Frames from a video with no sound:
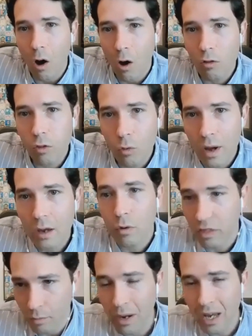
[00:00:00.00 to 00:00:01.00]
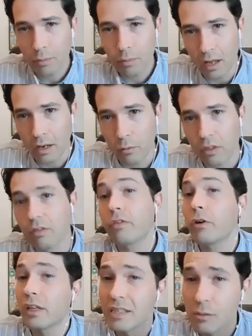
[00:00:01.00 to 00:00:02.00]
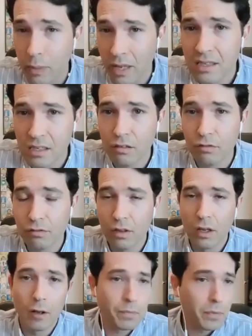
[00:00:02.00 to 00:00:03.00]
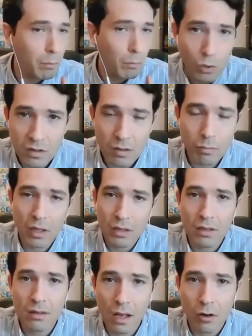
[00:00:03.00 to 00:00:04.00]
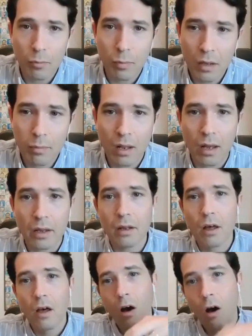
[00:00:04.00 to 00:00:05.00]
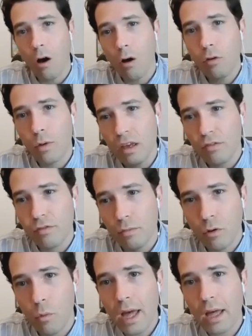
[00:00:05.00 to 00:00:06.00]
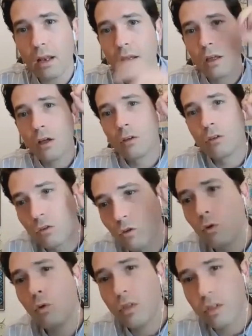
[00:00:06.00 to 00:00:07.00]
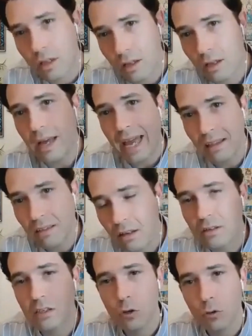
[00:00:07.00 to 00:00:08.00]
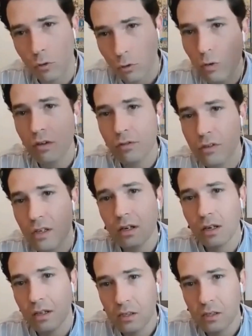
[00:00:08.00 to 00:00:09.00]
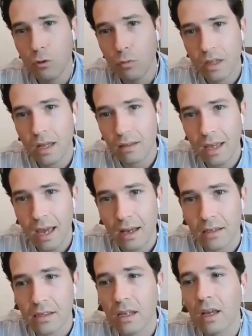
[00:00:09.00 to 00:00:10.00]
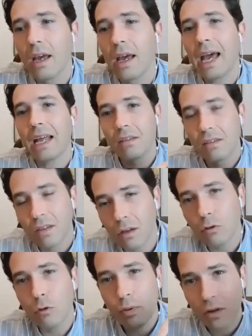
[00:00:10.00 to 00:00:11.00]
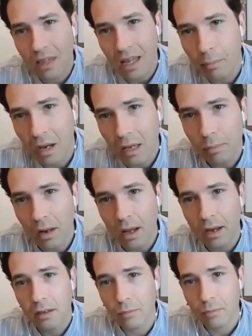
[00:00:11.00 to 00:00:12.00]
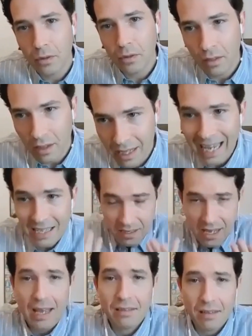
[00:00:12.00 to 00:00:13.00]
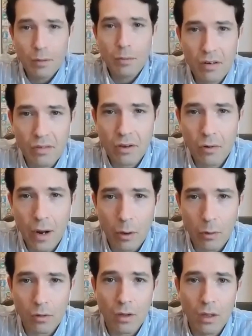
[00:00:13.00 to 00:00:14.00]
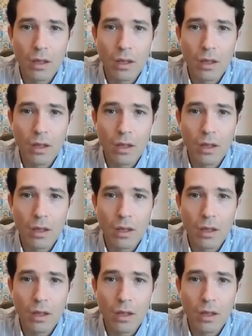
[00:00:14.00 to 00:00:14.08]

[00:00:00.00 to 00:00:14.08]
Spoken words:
all the way with a pipeline, with a very expensive multi-billion-dollar pipeline, all the way from the well to the end consumer, to whoever's going to consume that gas. And until you build that pipeline, the gas can't come out of the ground.